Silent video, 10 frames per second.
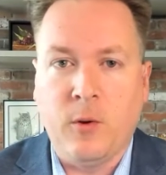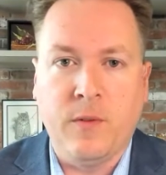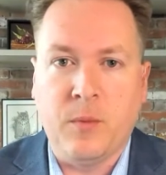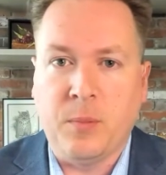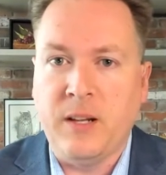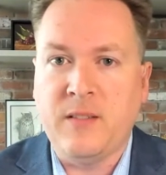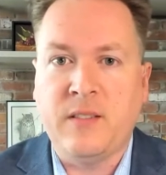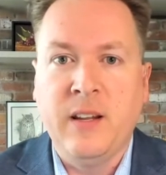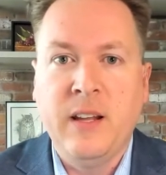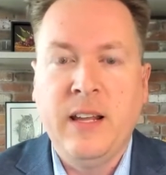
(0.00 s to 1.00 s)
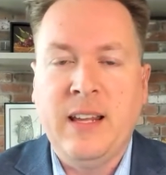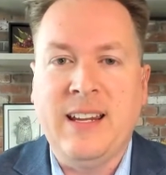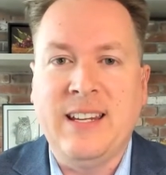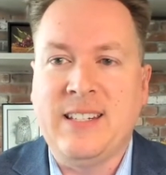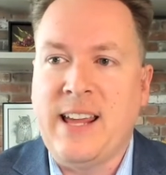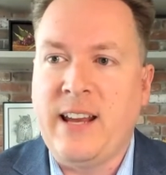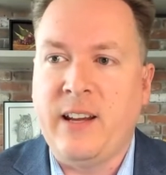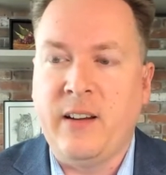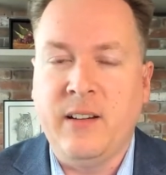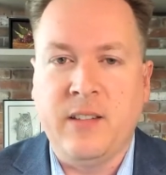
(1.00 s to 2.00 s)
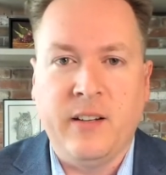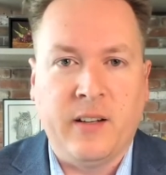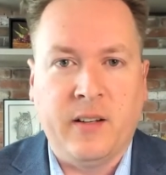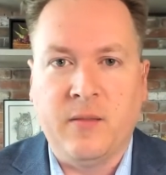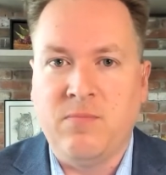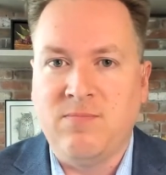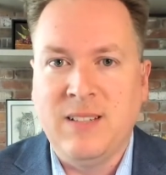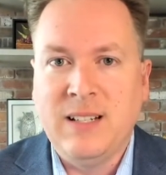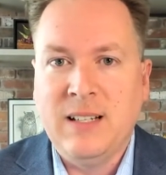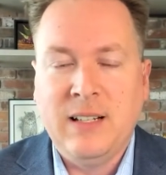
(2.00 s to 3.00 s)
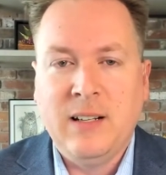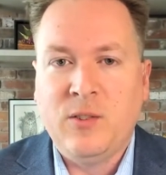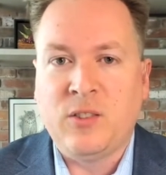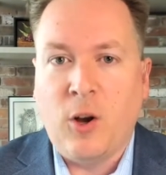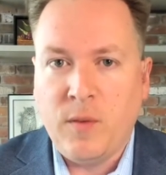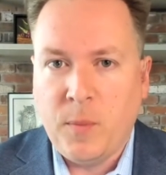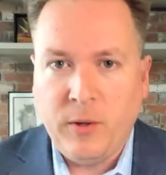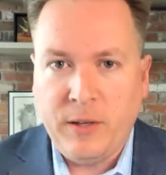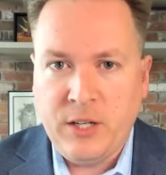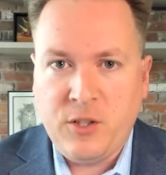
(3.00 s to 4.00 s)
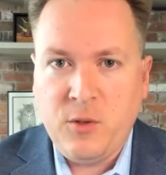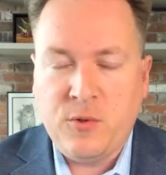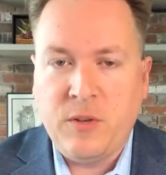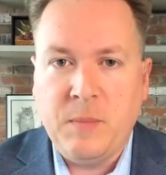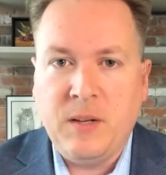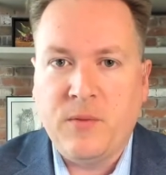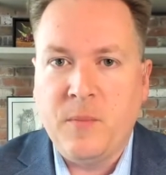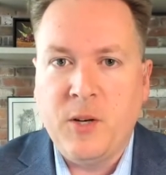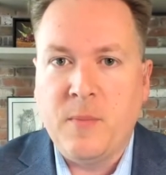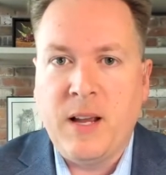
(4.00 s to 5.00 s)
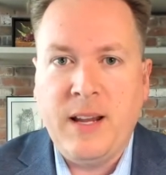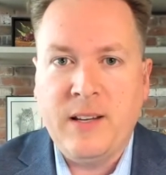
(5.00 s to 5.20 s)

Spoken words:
over the place. Is it a solvable issue, treatment, from your mind?